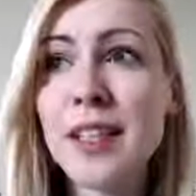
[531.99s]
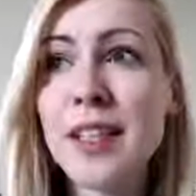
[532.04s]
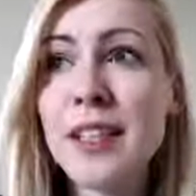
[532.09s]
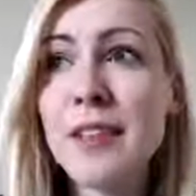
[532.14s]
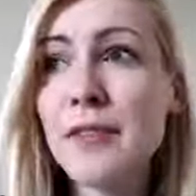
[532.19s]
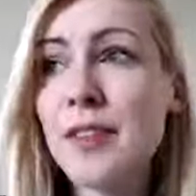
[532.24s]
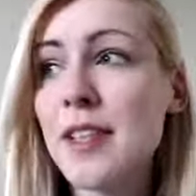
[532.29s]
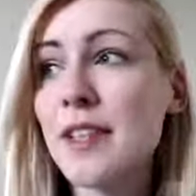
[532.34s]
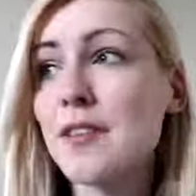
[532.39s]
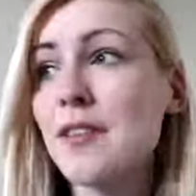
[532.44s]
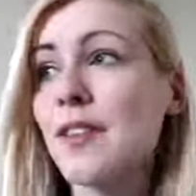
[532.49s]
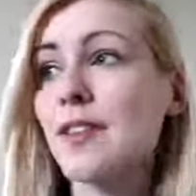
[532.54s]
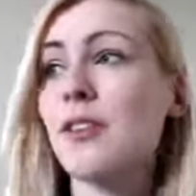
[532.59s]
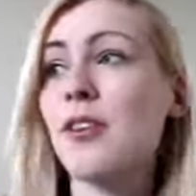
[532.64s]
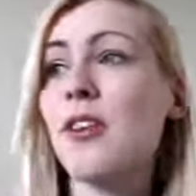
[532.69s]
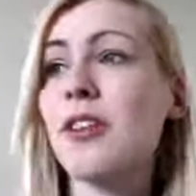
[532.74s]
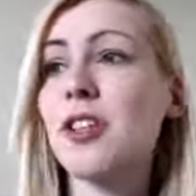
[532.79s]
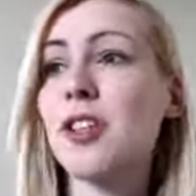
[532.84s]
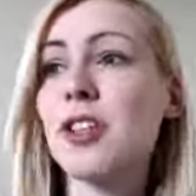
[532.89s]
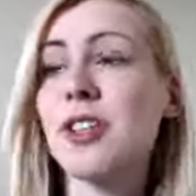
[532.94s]
Even if the
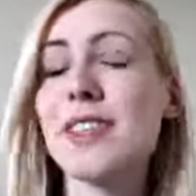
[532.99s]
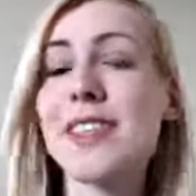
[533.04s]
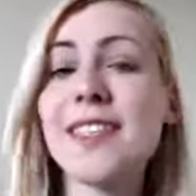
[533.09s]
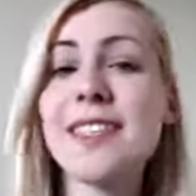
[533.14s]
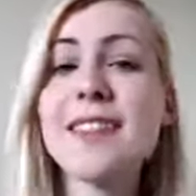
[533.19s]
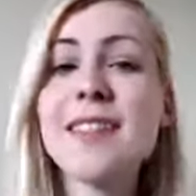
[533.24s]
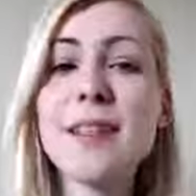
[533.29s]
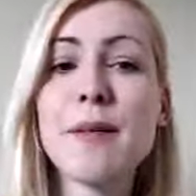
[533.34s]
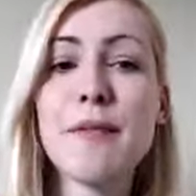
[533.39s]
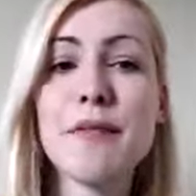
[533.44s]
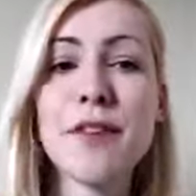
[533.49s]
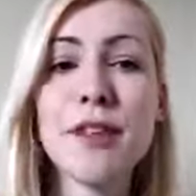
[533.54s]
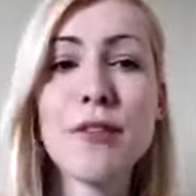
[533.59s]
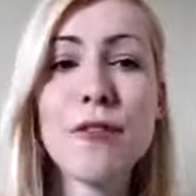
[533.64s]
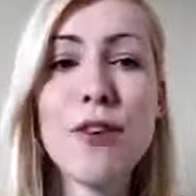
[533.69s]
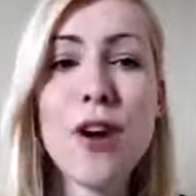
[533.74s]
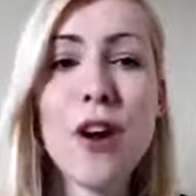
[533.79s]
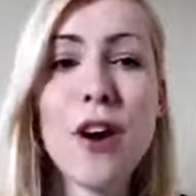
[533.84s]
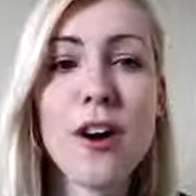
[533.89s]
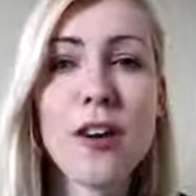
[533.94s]
dog just did something
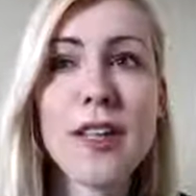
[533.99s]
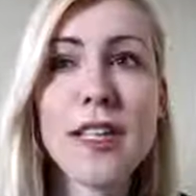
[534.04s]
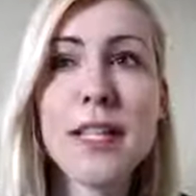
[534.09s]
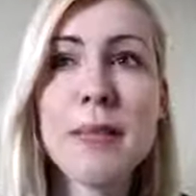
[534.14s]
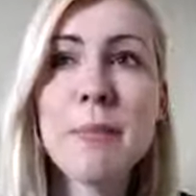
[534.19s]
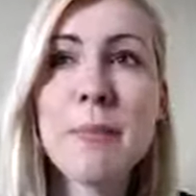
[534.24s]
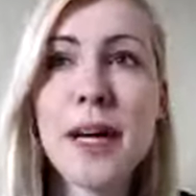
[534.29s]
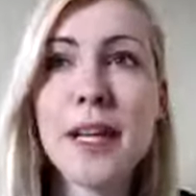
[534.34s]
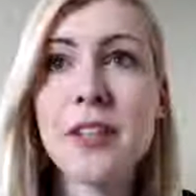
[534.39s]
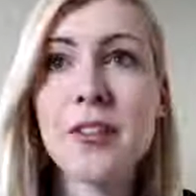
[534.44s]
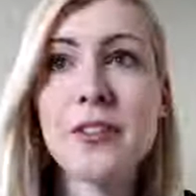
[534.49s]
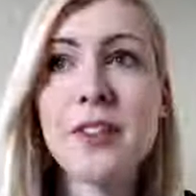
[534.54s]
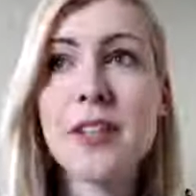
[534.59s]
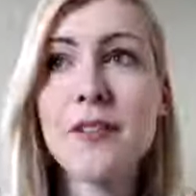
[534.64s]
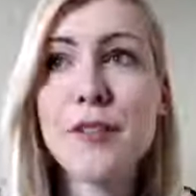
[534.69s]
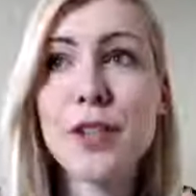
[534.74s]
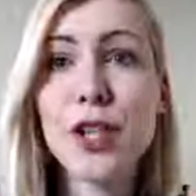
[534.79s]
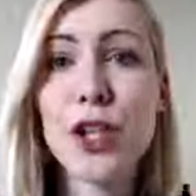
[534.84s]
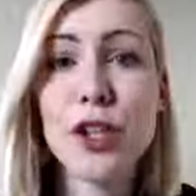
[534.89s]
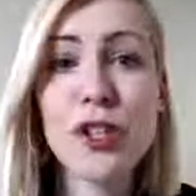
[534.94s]
wrong, he might not
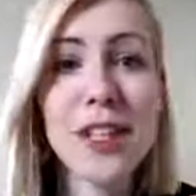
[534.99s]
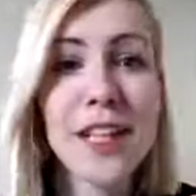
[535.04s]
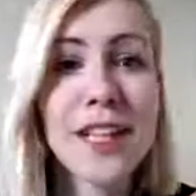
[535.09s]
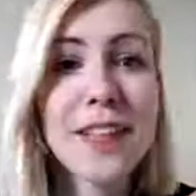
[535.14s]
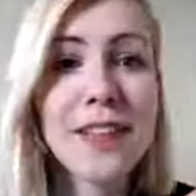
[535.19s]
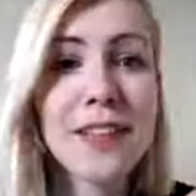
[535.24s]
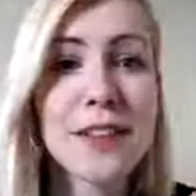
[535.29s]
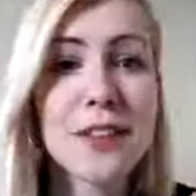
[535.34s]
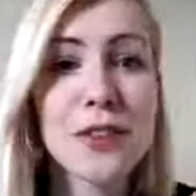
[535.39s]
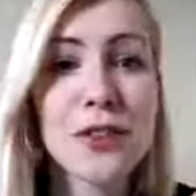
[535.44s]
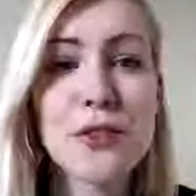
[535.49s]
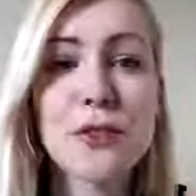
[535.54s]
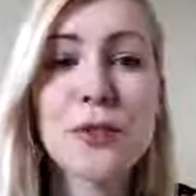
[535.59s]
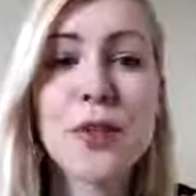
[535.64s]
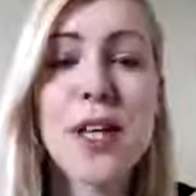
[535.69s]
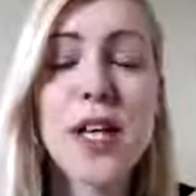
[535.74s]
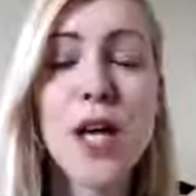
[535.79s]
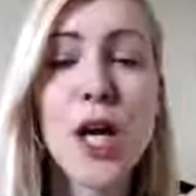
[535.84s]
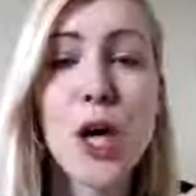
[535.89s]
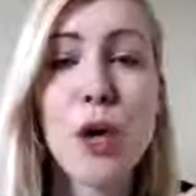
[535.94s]
even connect it to
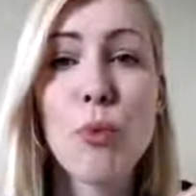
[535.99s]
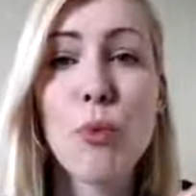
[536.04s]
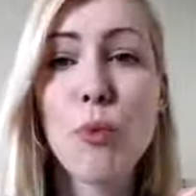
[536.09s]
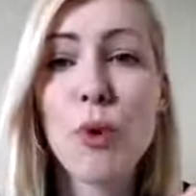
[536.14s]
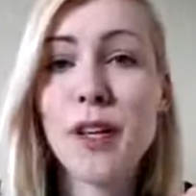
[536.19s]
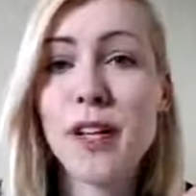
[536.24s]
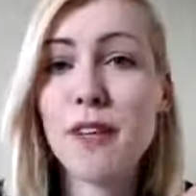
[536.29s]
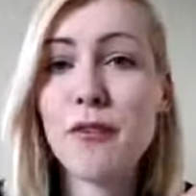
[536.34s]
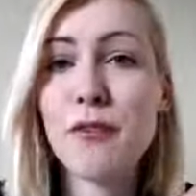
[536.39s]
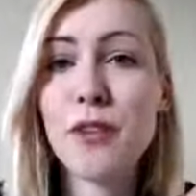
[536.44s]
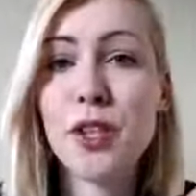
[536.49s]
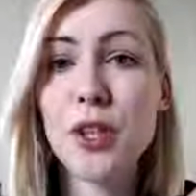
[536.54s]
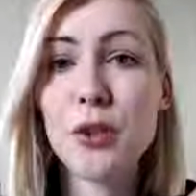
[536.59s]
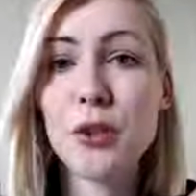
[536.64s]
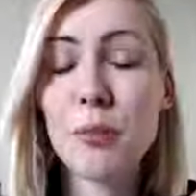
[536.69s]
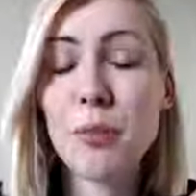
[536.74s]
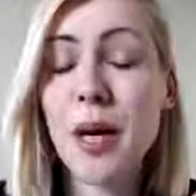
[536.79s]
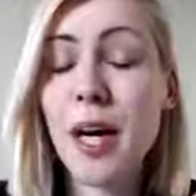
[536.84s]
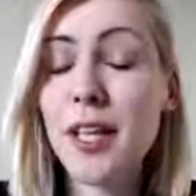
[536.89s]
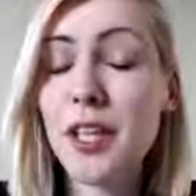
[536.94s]
whatever
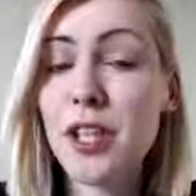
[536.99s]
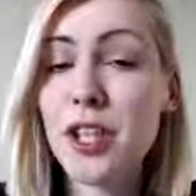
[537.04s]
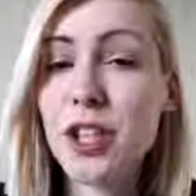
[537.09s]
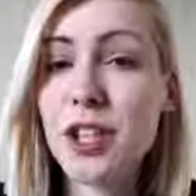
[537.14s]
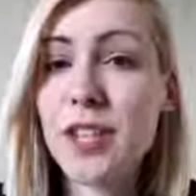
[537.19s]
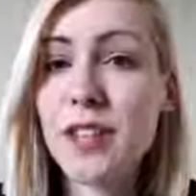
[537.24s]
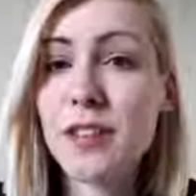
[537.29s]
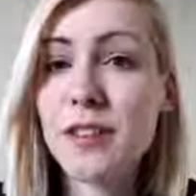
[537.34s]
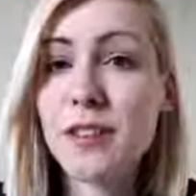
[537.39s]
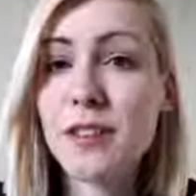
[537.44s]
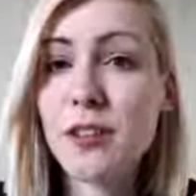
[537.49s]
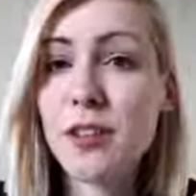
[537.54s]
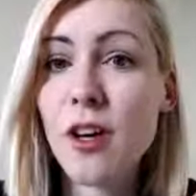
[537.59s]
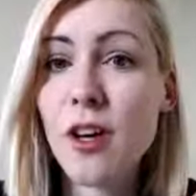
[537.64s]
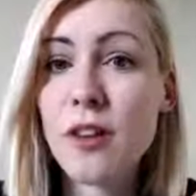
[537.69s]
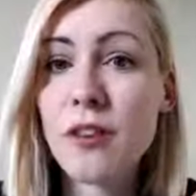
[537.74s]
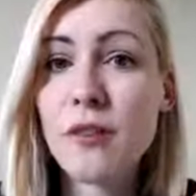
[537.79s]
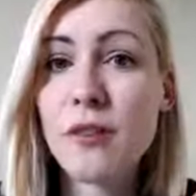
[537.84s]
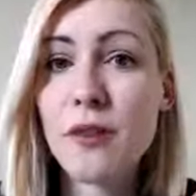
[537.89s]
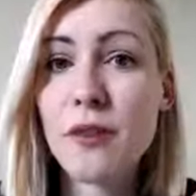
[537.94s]
you're punishing the
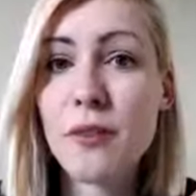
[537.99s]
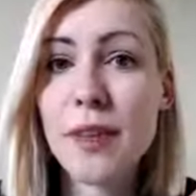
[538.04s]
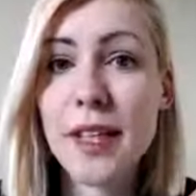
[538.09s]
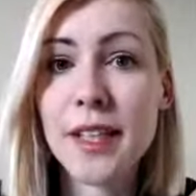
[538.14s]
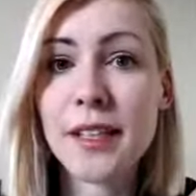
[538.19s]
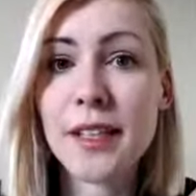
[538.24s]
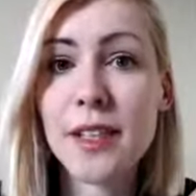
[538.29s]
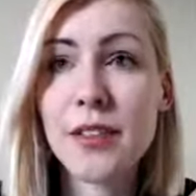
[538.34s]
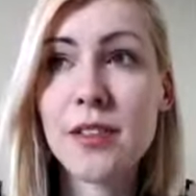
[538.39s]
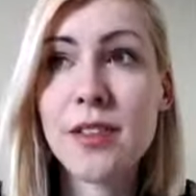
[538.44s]
dog for right now.